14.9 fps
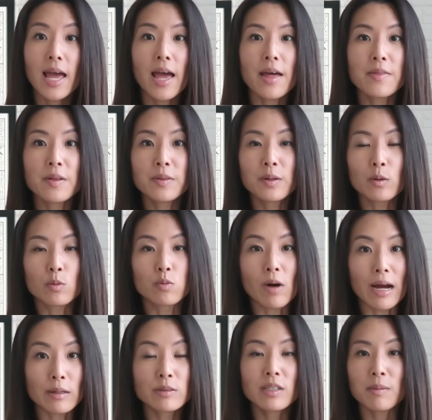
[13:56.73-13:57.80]
and then they'll
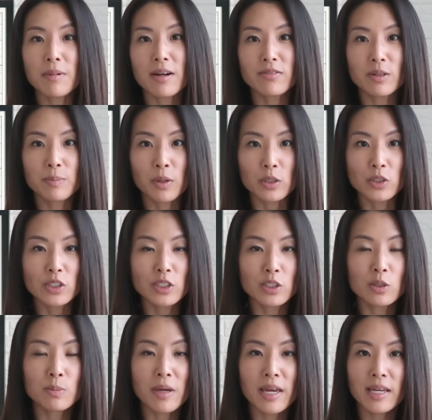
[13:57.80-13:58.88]
round up every purchase
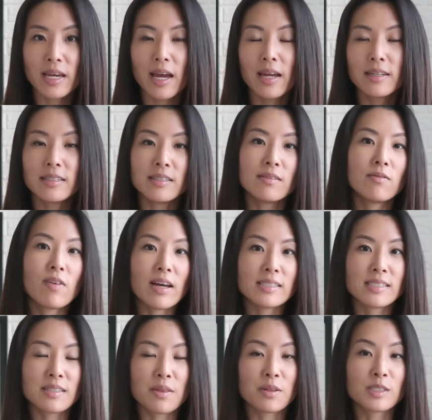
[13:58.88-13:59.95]
you make and
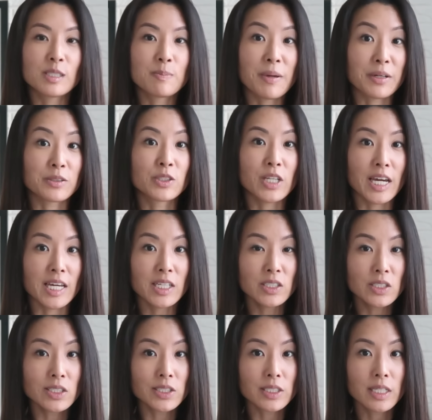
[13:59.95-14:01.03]
invest the spare
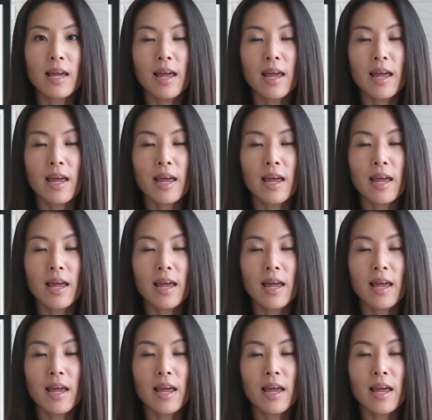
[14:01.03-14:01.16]
change.